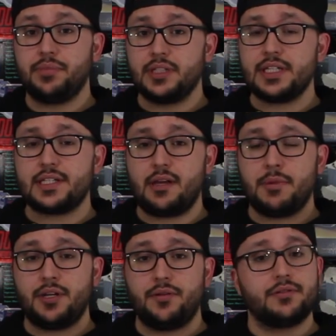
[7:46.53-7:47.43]
please let
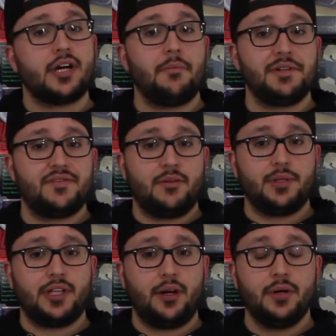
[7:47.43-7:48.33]
me know in the comments field
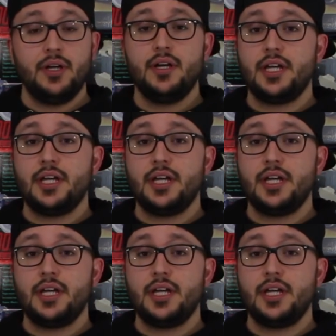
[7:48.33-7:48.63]
below.